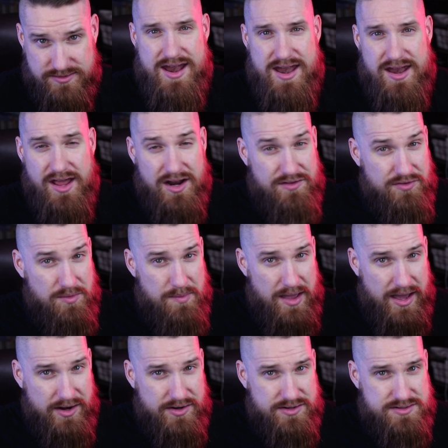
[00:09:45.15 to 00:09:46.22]
None of it
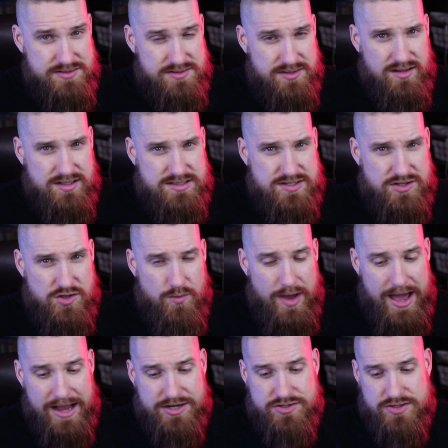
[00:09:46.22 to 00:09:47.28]
matters until you
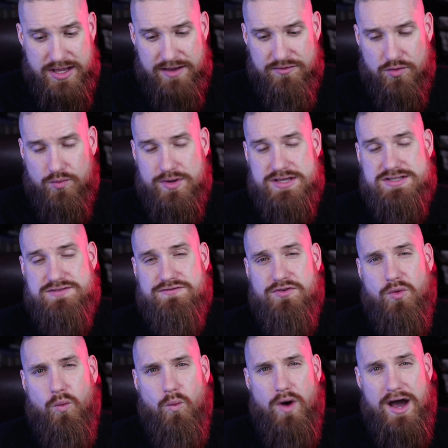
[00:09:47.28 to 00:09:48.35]
actually have a reason
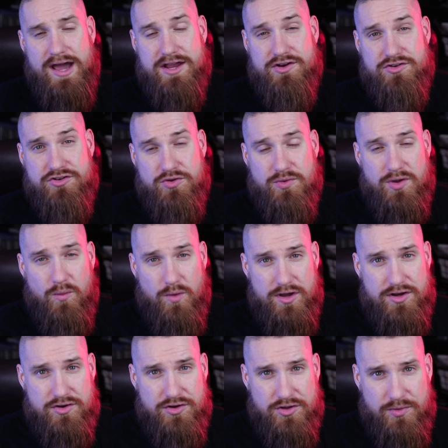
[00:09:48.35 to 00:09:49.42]
for why you're doing what
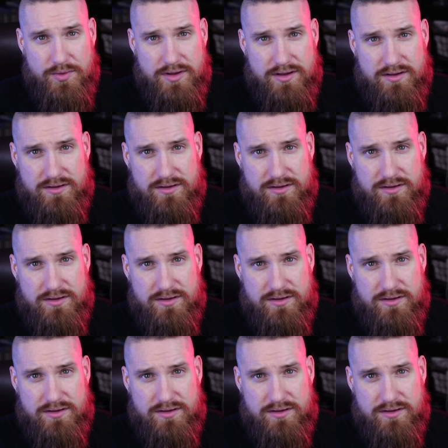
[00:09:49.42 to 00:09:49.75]
you're doing.